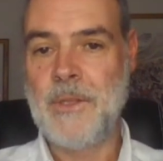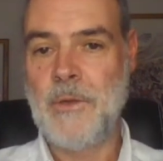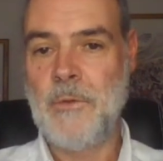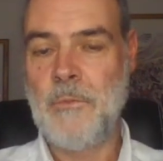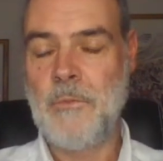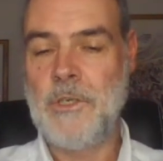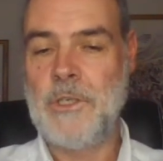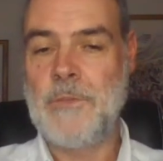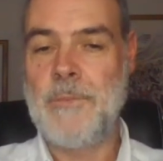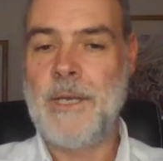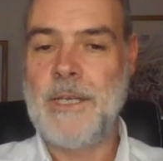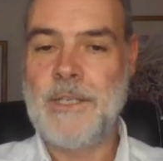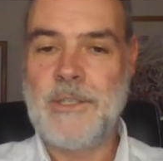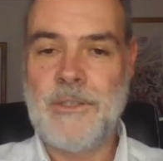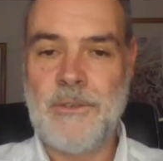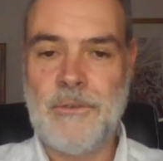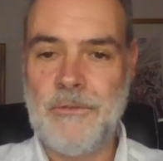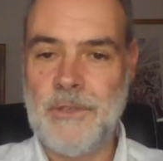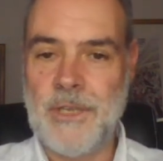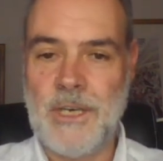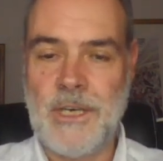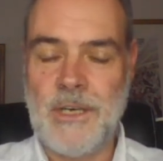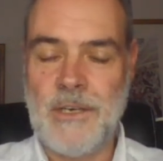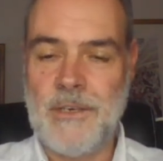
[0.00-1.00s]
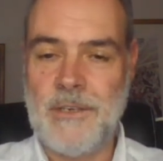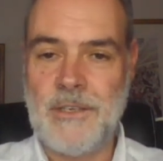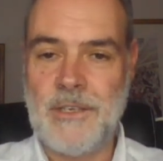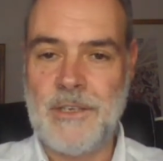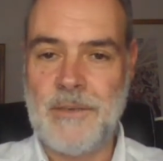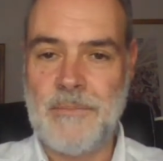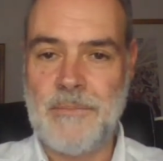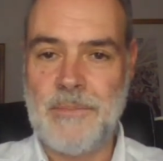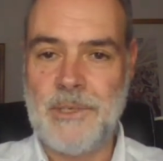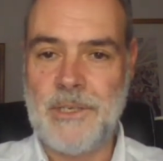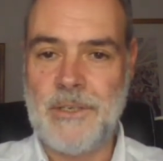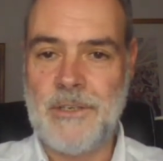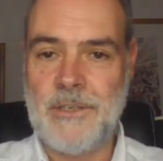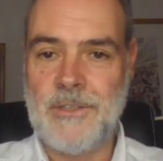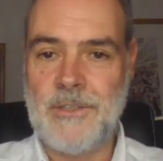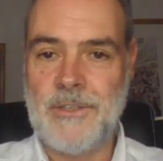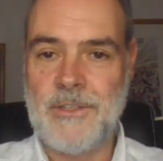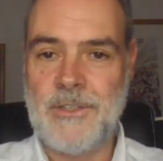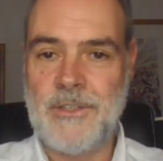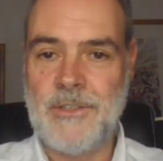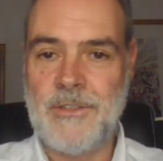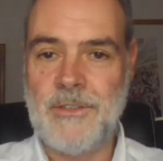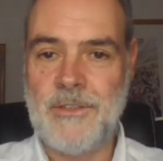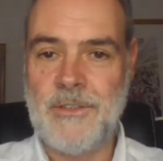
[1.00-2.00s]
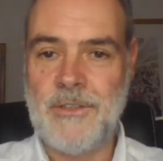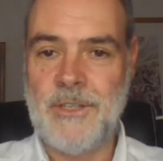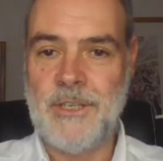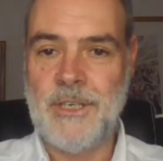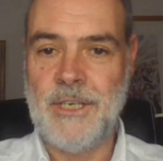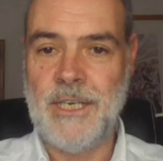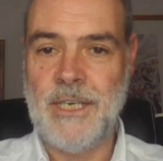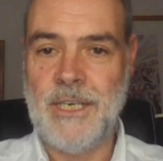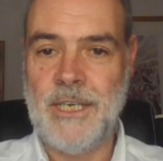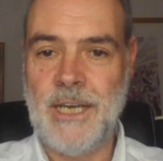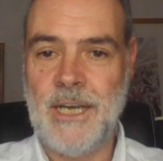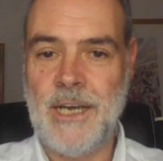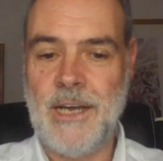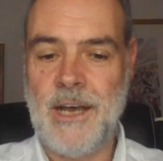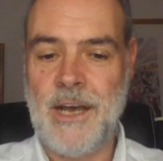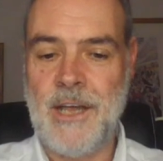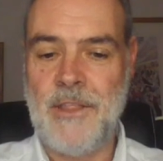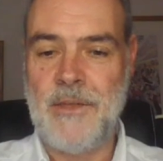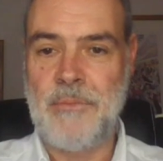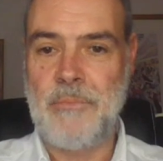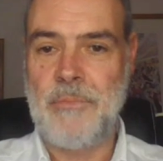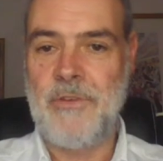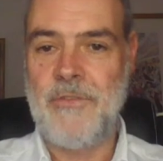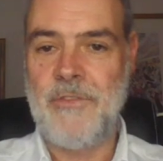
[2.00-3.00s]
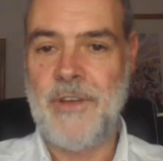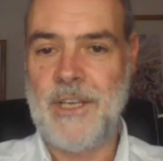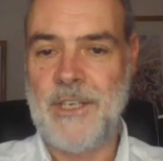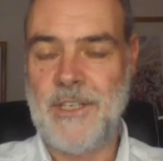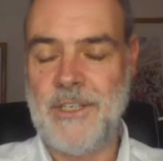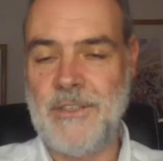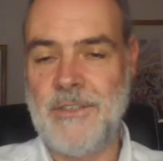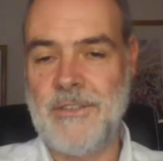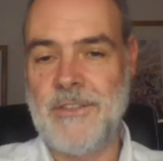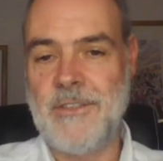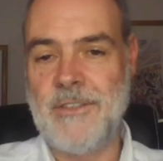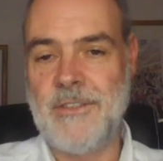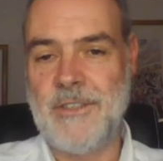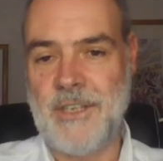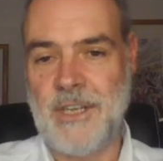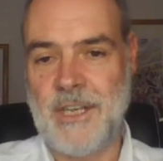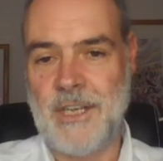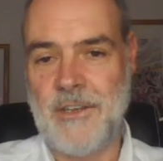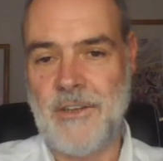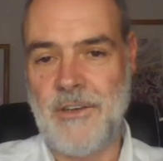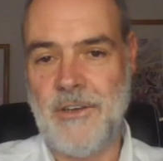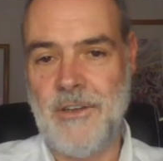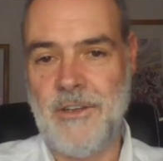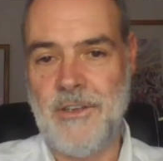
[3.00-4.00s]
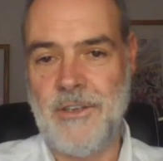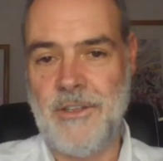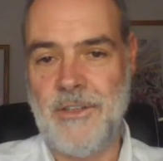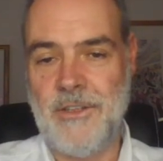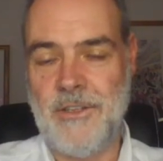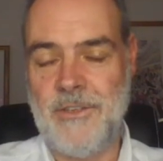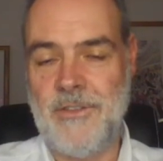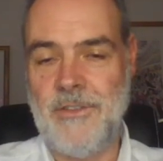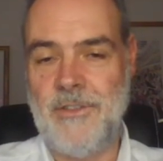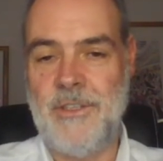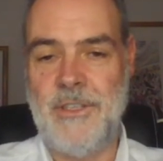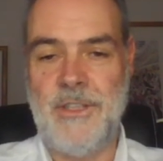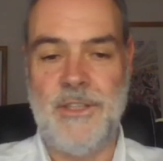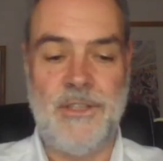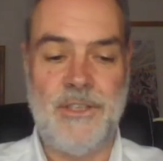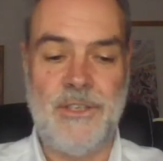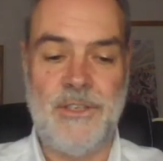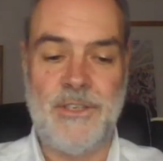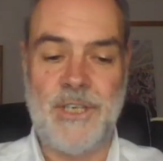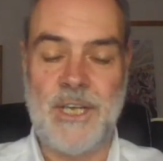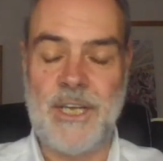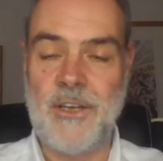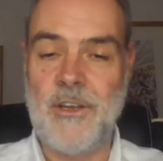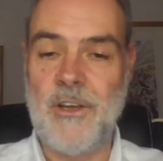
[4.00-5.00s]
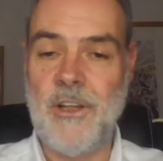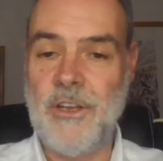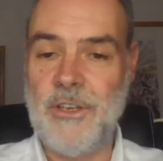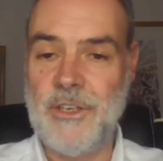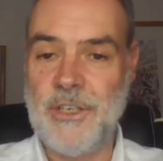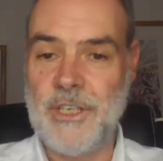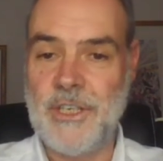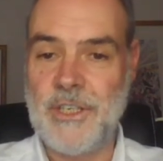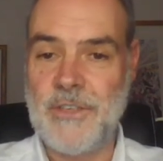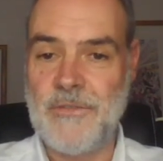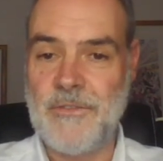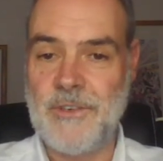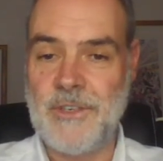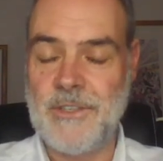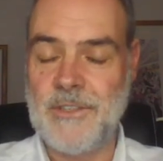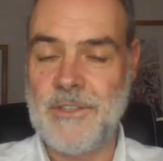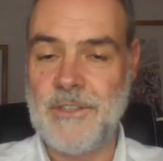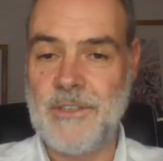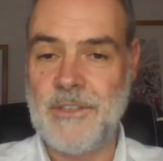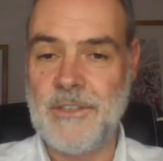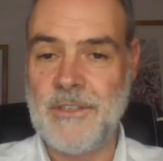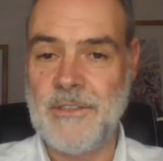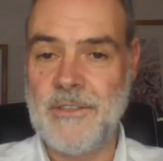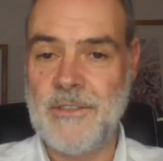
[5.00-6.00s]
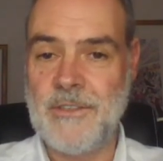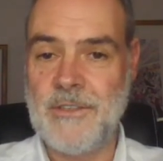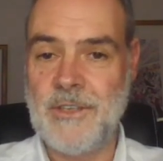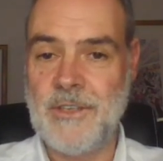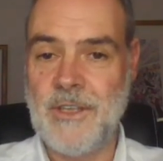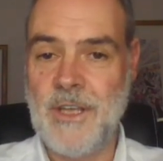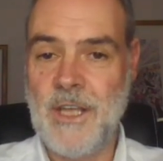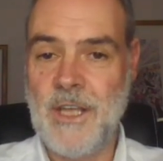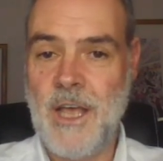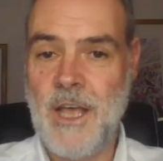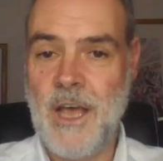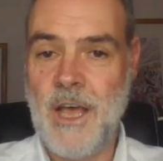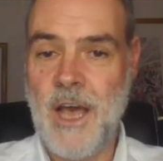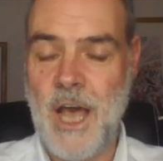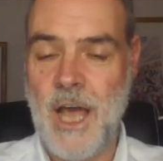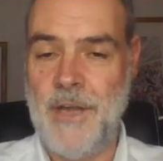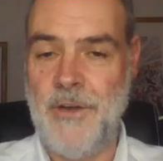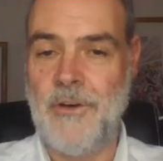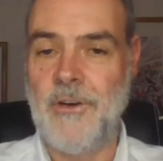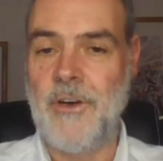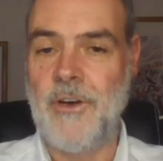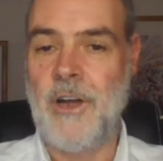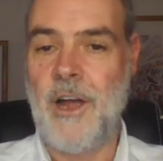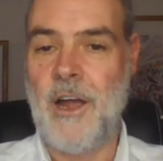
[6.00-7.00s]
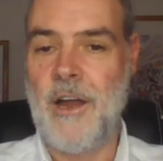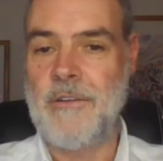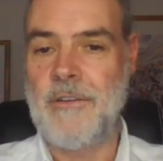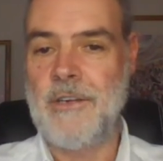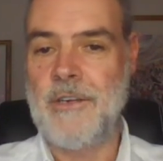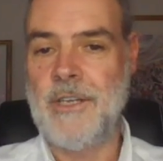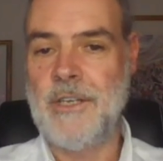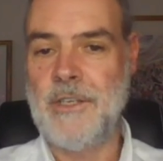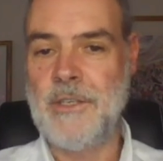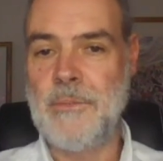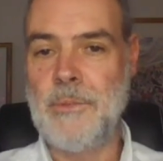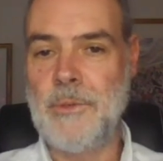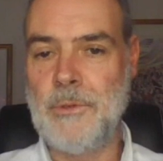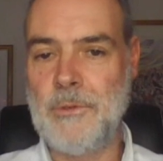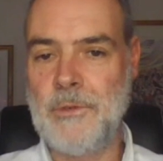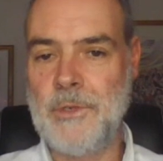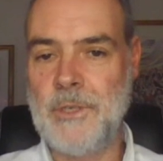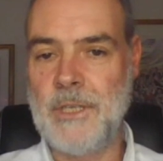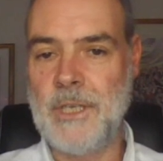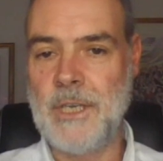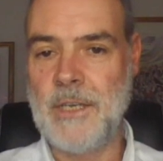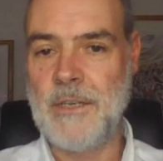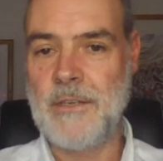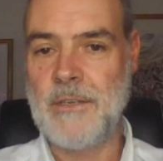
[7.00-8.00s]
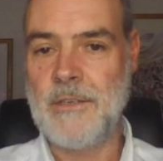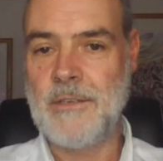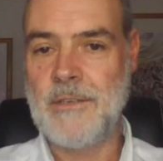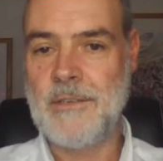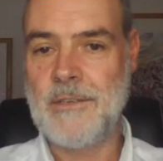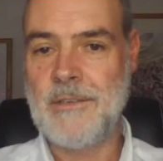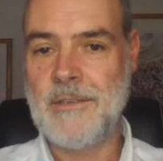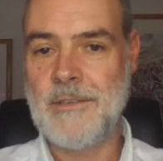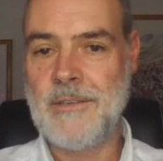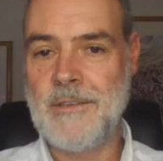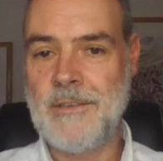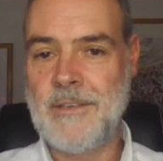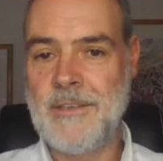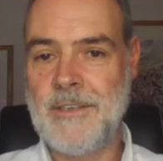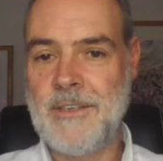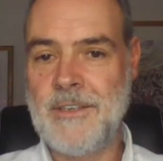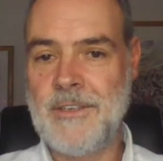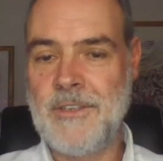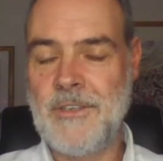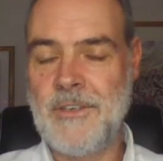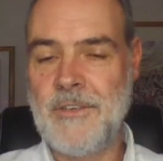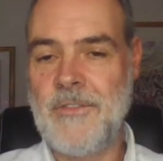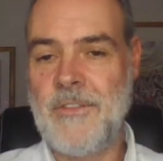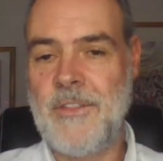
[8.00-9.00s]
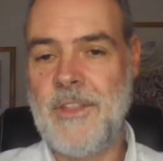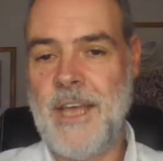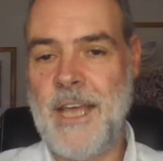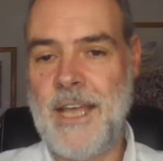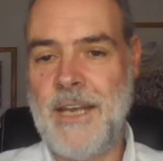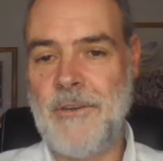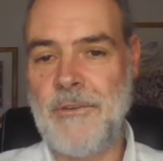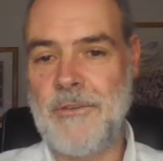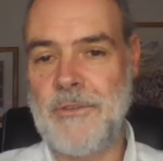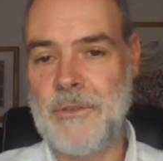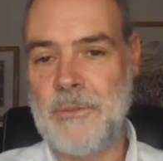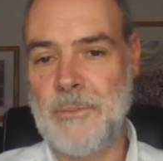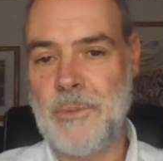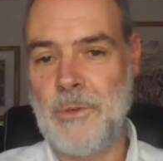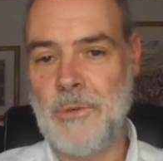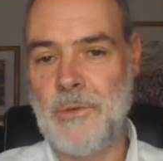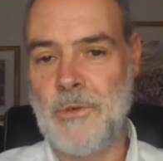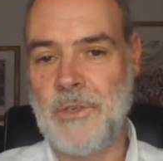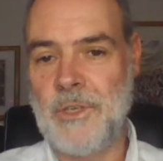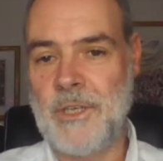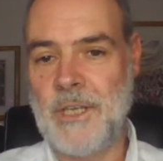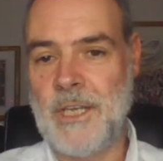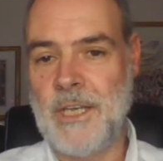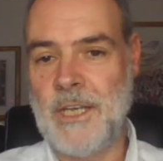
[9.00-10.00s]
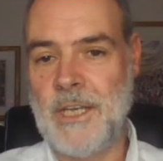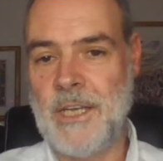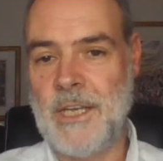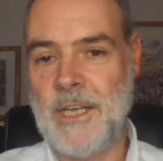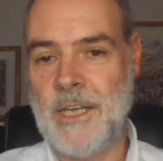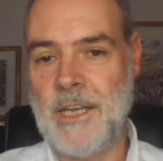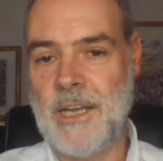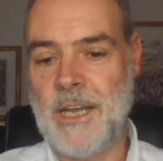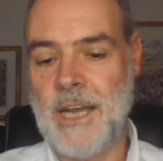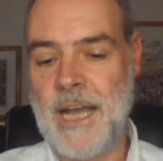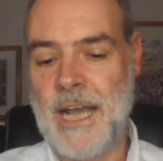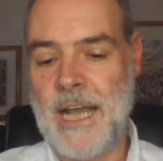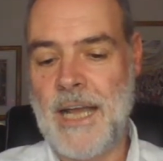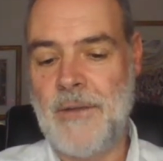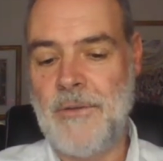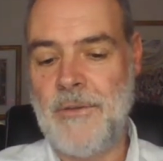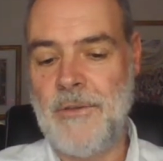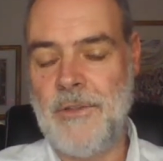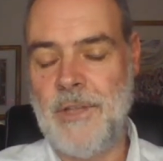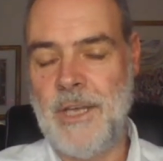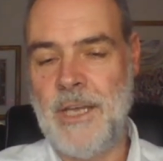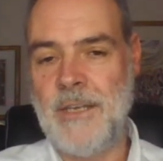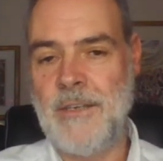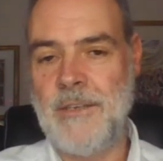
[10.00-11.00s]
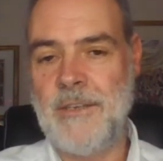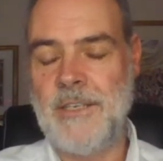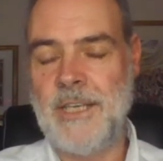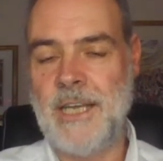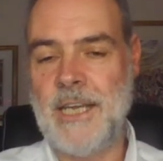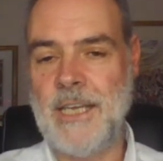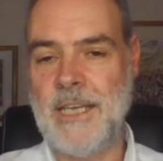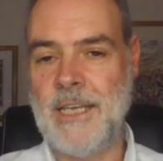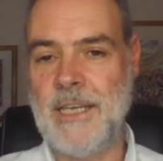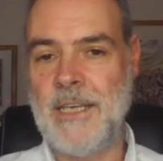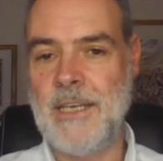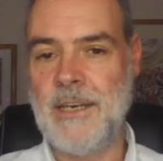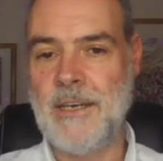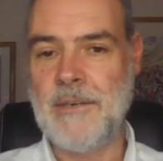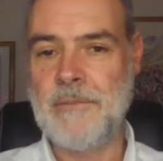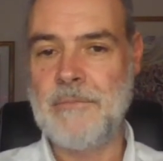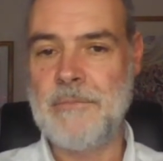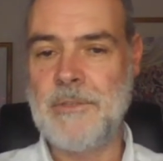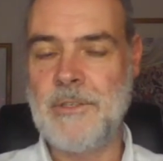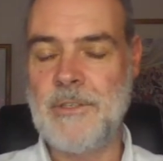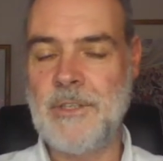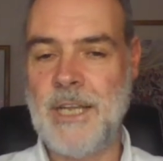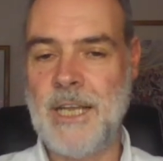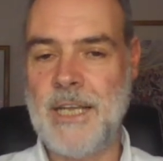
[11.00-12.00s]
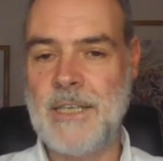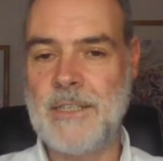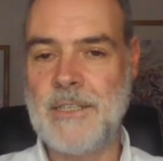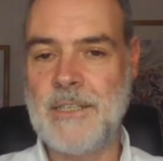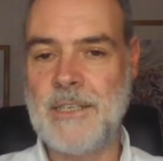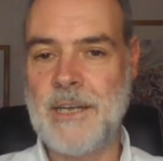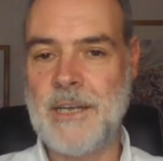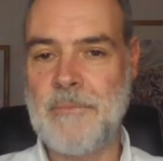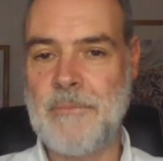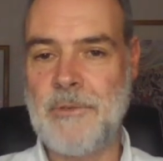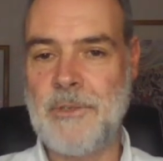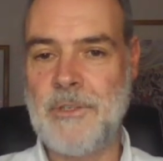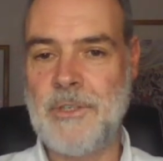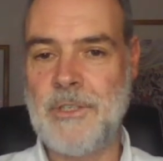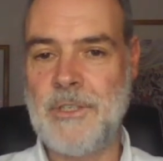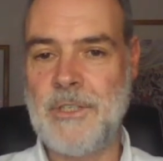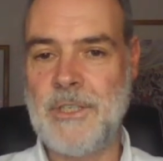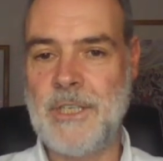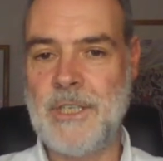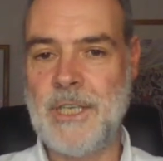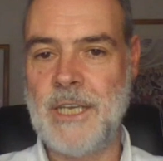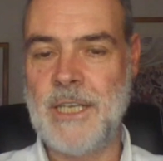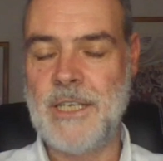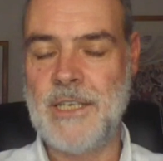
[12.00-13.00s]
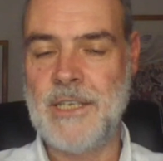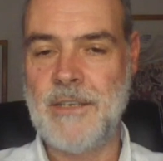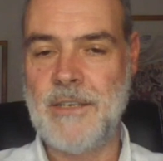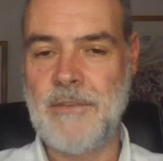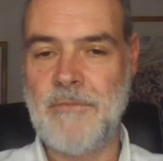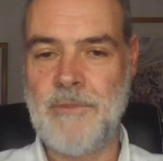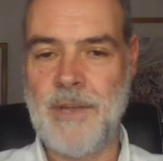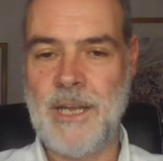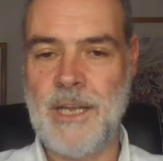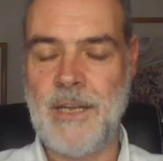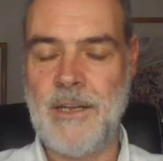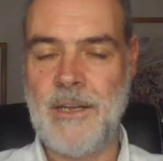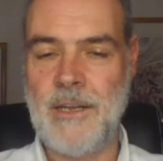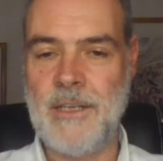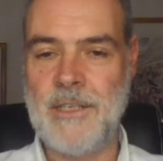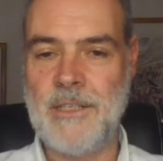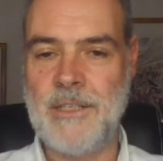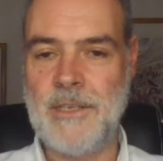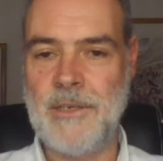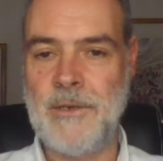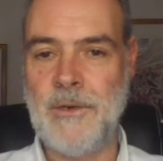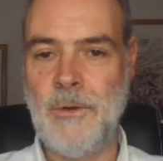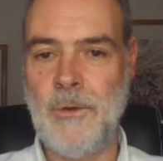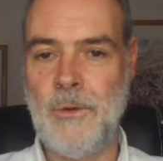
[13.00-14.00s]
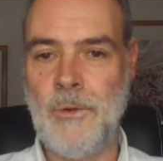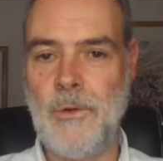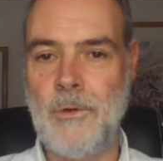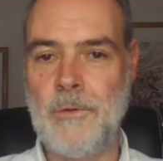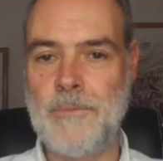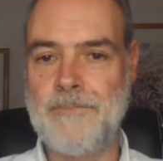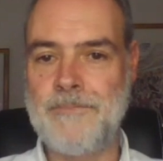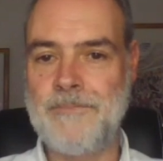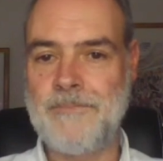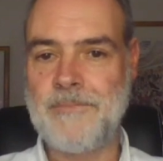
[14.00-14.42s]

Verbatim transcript: Which makes it all the harder because the other professions, the psychologists, the psychologists, for instance, are not currently supporting it. Mm. So if they're not supporting it, how do you then take it up to the next step, which is to get it recognised in law?